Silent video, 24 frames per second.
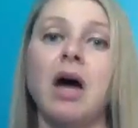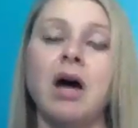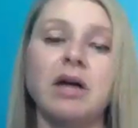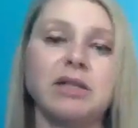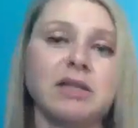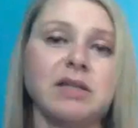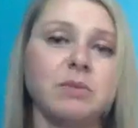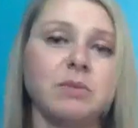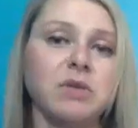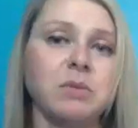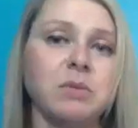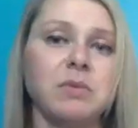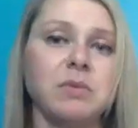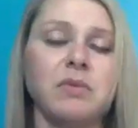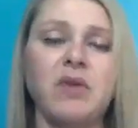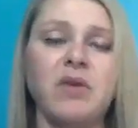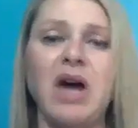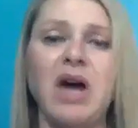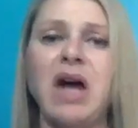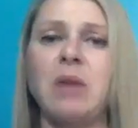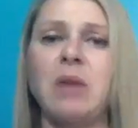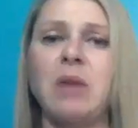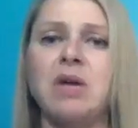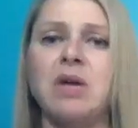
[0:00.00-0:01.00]
symptoms of
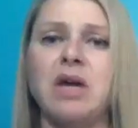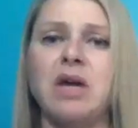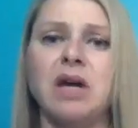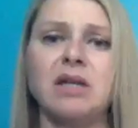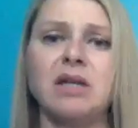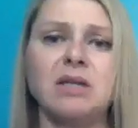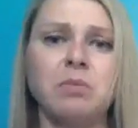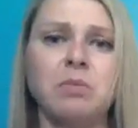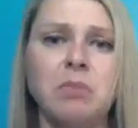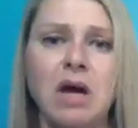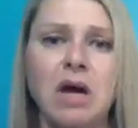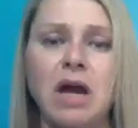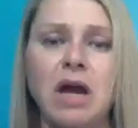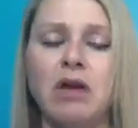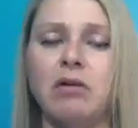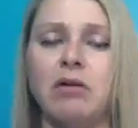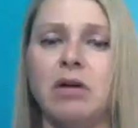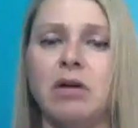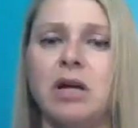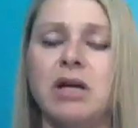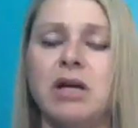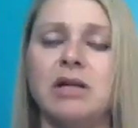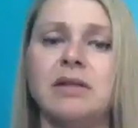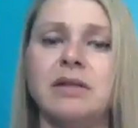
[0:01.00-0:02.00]
IBS,
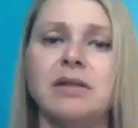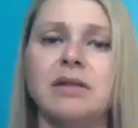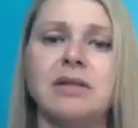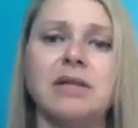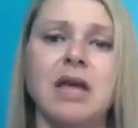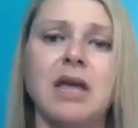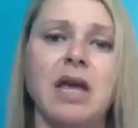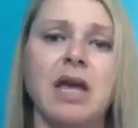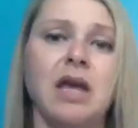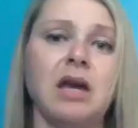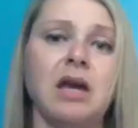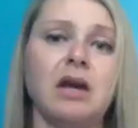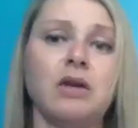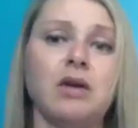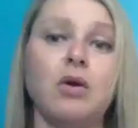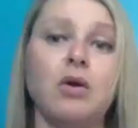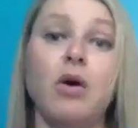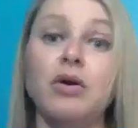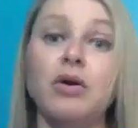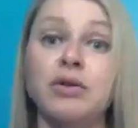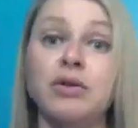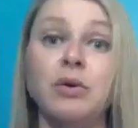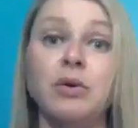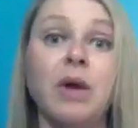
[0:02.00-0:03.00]
migraines, and
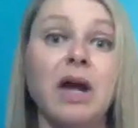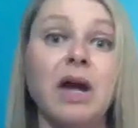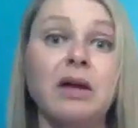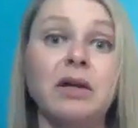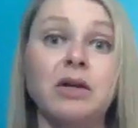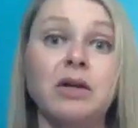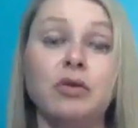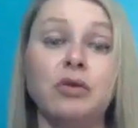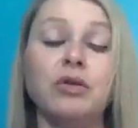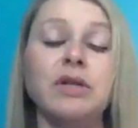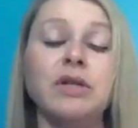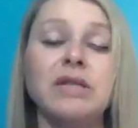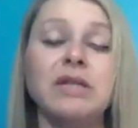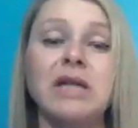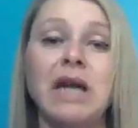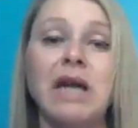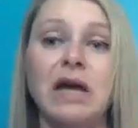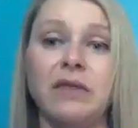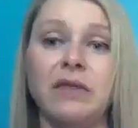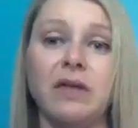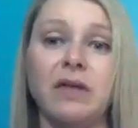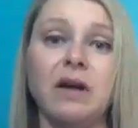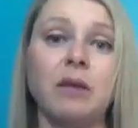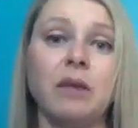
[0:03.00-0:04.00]
also increasing
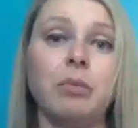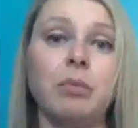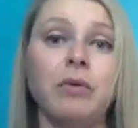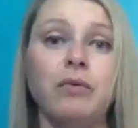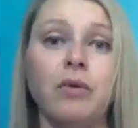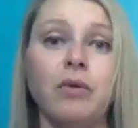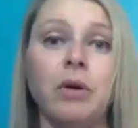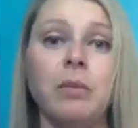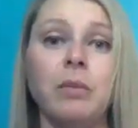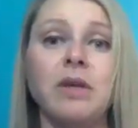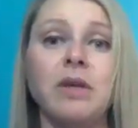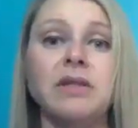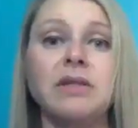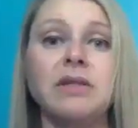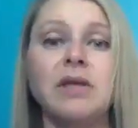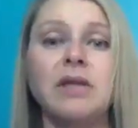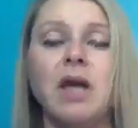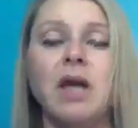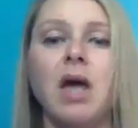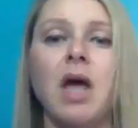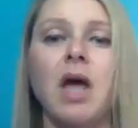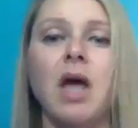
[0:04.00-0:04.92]
athletic performance.